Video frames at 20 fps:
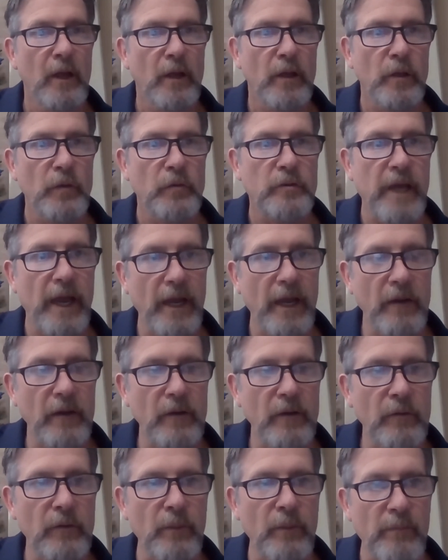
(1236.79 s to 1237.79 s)
You
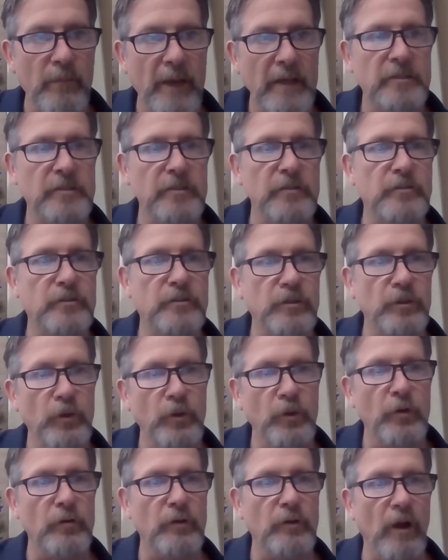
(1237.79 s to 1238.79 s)
tailor the message to
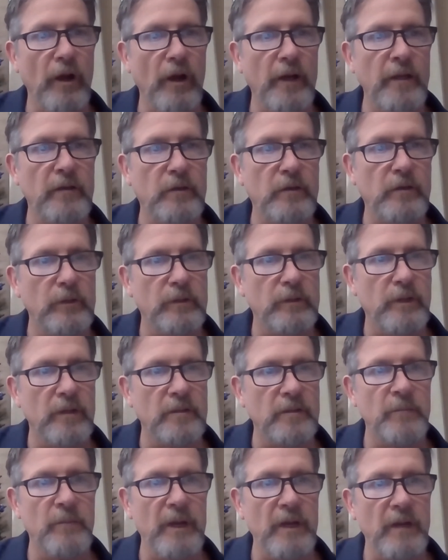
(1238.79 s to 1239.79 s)
who you're talking to. It
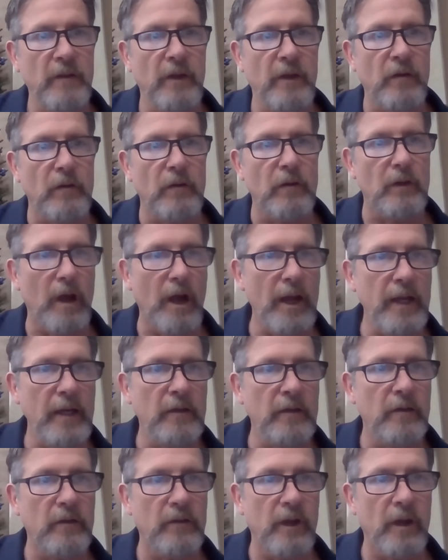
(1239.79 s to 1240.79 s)
doesn't mean that you're
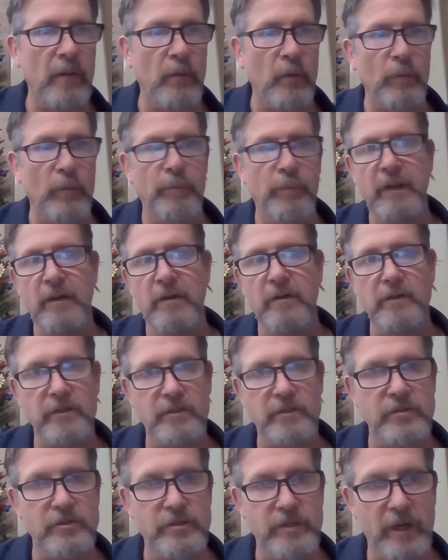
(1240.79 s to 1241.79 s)
lying to them or being
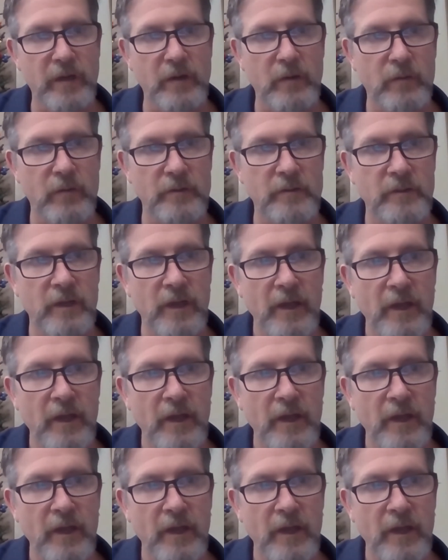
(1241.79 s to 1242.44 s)
disingenuous.